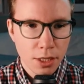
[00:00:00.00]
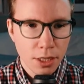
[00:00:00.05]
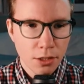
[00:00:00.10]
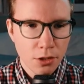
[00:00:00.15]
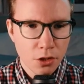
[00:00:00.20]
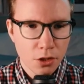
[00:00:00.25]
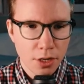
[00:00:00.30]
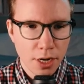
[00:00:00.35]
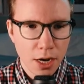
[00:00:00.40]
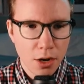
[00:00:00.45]

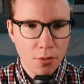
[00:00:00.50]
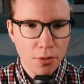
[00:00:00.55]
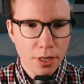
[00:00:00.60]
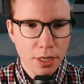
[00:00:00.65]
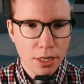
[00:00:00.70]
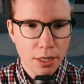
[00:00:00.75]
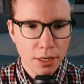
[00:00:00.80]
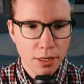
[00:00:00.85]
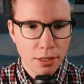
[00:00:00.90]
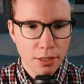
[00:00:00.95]
So now we
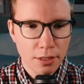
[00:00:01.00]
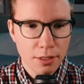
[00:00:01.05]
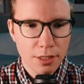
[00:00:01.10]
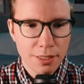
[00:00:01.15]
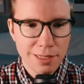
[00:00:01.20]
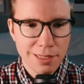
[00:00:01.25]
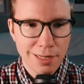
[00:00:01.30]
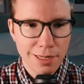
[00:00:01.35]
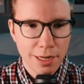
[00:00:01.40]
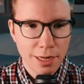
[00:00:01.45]
can
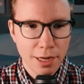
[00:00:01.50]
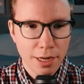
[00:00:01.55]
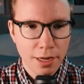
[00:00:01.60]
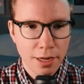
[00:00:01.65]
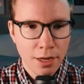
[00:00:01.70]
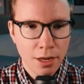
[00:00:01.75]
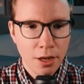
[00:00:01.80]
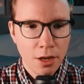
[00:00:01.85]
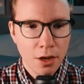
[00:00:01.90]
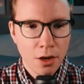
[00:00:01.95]
see
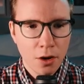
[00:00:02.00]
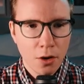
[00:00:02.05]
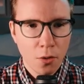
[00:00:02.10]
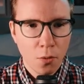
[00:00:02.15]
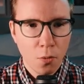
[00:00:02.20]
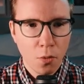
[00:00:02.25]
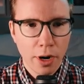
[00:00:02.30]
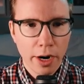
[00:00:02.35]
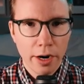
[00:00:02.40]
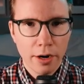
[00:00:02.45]

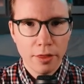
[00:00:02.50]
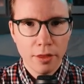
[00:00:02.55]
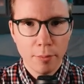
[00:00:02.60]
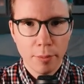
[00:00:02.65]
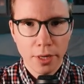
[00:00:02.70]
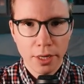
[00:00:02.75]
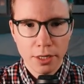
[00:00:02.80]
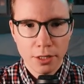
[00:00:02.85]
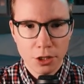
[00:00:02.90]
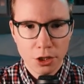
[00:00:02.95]
where the
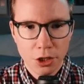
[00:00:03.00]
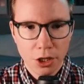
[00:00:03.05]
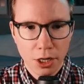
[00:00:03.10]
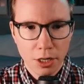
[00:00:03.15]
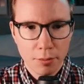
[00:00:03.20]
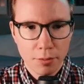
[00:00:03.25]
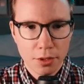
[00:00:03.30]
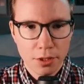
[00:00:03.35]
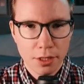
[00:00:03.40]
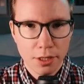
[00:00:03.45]
biggest
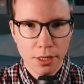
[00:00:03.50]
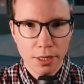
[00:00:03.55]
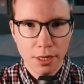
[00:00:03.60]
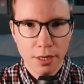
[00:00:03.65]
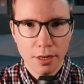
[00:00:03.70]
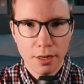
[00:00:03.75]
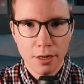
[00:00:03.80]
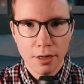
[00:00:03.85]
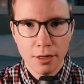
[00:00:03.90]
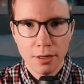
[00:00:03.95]
jumps
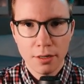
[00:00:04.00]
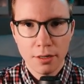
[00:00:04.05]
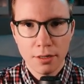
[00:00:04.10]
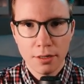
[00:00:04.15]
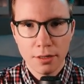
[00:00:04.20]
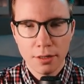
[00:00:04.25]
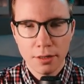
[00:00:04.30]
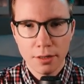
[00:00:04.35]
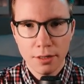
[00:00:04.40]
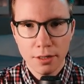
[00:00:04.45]
in
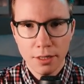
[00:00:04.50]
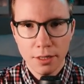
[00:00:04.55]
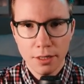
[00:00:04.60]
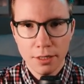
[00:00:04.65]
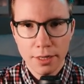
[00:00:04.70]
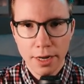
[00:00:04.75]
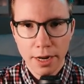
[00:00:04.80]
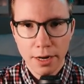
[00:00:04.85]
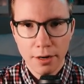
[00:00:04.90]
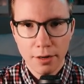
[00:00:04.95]
the
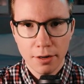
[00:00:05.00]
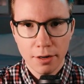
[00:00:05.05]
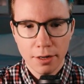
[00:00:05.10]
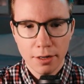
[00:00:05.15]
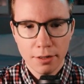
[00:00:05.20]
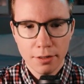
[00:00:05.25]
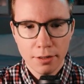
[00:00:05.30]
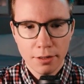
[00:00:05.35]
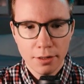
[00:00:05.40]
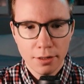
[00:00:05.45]
data
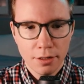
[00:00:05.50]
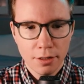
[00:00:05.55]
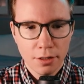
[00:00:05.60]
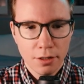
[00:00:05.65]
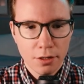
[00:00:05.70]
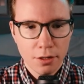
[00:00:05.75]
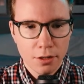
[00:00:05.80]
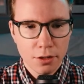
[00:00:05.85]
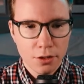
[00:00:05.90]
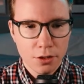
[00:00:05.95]
are.
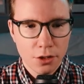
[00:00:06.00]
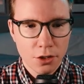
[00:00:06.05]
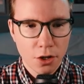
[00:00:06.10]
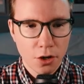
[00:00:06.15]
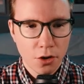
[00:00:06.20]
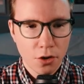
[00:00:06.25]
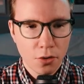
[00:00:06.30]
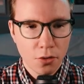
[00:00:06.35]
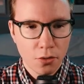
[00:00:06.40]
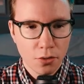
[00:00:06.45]

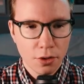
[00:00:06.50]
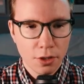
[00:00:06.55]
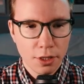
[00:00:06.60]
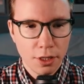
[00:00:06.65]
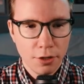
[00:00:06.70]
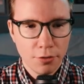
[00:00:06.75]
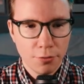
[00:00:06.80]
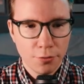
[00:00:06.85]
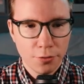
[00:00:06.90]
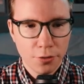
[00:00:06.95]
So
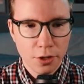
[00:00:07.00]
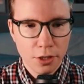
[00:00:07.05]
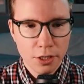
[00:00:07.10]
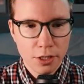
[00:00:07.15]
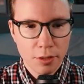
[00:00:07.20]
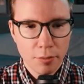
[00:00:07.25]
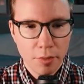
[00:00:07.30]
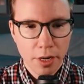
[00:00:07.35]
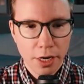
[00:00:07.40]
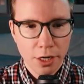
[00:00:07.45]
the
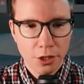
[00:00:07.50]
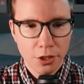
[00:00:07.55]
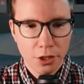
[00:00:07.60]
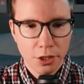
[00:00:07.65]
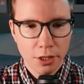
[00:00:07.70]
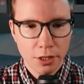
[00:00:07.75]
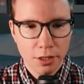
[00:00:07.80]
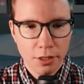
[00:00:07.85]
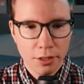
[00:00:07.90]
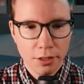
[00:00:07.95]
first
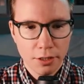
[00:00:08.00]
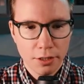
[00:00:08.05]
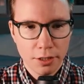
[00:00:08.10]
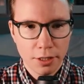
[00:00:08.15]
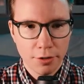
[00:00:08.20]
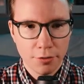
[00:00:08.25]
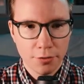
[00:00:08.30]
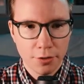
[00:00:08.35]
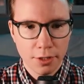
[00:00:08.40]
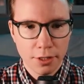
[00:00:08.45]
major
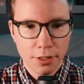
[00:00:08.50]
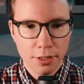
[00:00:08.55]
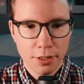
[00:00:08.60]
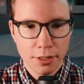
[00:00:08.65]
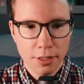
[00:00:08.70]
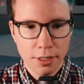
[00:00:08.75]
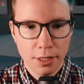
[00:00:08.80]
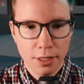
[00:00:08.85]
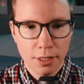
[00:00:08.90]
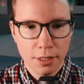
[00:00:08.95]

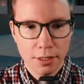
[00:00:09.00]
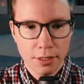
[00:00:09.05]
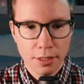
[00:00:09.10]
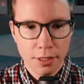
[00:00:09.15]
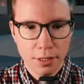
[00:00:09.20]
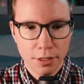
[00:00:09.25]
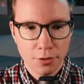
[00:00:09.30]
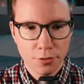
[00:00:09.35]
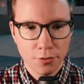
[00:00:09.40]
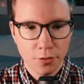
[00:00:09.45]
difference is
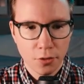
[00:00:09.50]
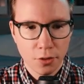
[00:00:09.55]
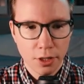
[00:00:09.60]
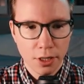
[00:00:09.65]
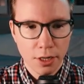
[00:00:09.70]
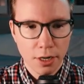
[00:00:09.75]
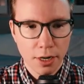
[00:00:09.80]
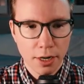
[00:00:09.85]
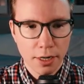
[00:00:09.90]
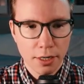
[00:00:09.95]
this
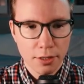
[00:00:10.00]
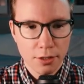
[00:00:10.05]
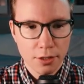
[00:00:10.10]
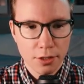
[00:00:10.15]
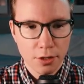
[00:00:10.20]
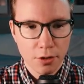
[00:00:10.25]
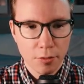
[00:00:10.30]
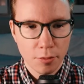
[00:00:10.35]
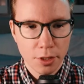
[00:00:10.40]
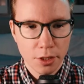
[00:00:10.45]
49.
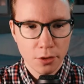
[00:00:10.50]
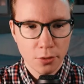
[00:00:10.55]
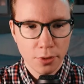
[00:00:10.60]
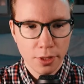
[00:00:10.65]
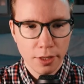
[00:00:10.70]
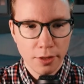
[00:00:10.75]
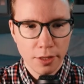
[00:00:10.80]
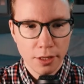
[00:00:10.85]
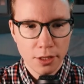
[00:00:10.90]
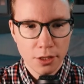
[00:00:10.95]
So
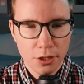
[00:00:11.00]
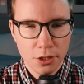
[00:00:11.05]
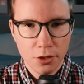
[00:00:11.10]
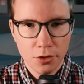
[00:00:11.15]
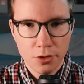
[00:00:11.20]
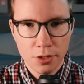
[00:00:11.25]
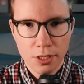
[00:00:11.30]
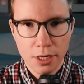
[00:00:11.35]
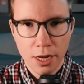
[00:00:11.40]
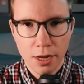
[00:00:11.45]
between these two
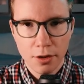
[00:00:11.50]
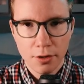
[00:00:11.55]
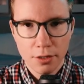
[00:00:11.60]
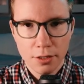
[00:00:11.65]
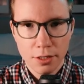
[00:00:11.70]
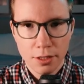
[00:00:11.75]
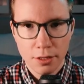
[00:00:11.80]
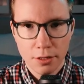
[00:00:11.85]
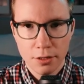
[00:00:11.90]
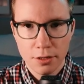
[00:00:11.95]

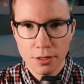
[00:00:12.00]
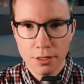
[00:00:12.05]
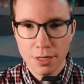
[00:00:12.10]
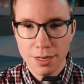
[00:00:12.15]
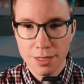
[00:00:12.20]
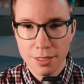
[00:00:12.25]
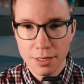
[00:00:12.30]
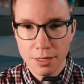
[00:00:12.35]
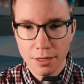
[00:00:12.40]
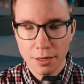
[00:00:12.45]
cells, there's
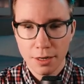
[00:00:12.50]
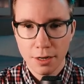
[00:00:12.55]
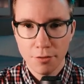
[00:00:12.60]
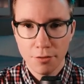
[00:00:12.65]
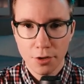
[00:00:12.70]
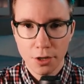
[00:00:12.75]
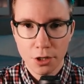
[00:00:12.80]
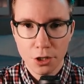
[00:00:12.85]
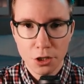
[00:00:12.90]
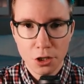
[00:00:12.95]
a
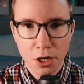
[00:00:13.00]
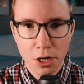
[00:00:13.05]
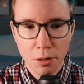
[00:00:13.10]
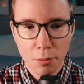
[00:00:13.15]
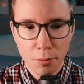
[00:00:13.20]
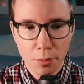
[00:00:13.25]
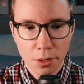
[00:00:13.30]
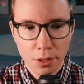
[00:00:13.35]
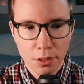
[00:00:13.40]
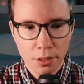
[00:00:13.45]
significant
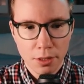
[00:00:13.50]
jump,